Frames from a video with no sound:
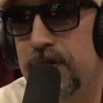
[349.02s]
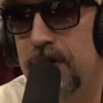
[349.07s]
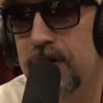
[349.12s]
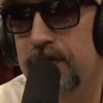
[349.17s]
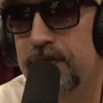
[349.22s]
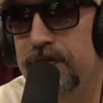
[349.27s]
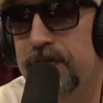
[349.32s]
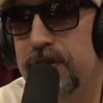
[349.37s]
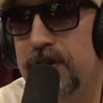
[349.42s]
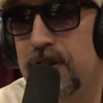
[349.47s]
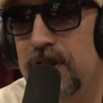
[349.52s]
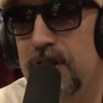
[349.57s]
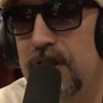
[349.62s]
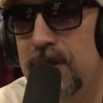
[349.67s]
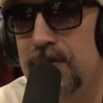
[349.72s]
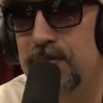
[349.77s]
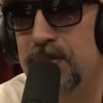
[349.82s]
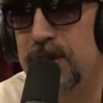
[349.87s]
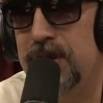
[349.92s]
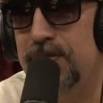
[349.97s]
of
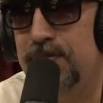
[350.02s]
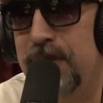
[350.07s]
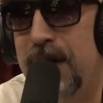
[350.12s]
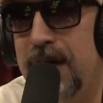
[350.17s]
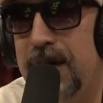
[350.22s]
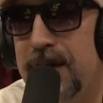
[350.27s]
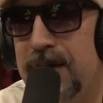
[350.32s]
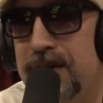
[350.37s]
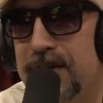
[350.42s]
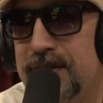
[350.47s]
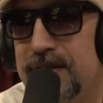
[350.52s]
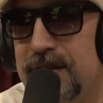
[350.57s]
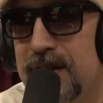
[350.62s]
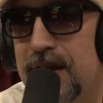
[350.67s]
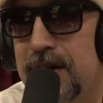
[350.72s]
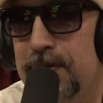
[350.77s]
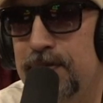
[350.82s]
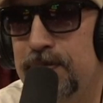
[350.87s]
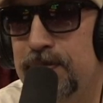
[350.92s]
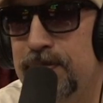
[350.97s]
Columbia backing us
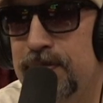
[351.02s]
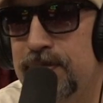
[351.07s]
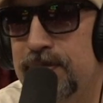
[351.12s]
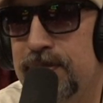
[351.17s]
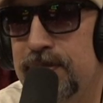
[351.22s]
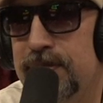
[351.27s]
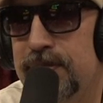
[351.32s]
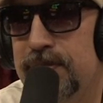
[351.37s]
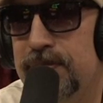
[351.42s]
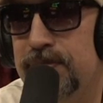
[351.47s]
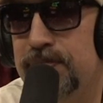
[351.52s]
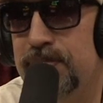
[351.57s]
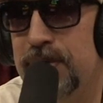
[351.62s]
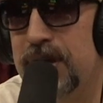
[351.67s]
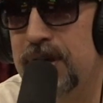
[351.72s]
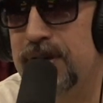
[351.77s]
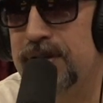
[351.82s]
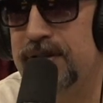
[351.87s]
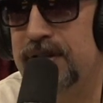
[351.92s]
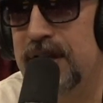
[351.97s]
up
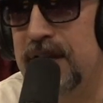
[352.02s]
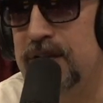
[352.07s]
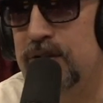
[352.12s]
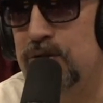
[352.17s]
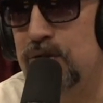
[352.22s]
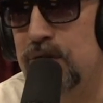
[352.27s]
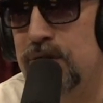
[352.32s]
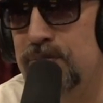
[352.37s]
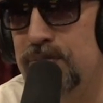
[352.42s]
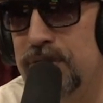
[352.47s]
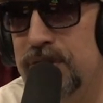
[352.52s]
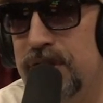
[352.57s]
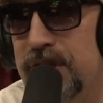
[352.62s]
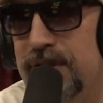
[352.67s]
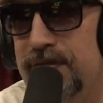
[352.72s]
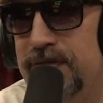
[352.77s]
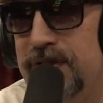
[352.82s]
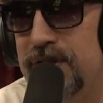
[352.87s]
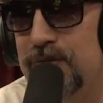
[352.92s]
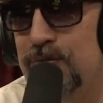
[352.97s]
because they sort of
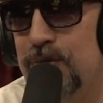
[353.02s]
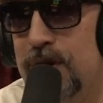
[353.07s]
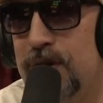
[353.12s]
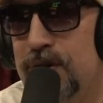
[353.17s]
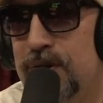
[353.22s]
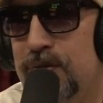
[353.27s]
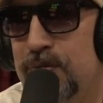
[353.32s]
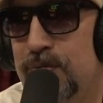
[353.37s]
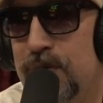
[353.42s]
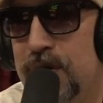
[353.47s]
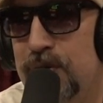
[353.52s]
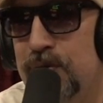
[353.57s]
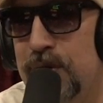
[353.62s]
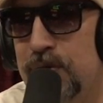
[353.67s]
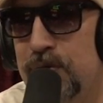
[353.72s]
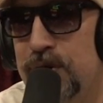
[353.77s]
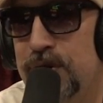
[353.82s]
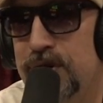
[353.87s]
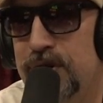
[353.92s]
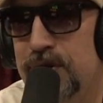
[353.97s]
believed in what what we
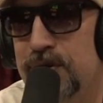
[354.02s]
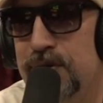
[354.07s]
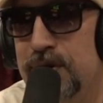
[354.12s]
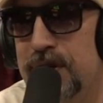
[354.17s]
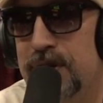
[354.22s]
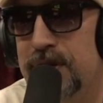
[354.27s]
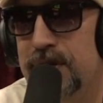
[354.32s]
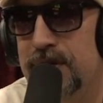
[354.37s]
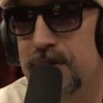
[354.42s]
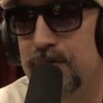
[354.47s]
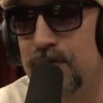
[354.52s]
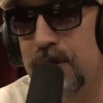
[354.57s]
were doing.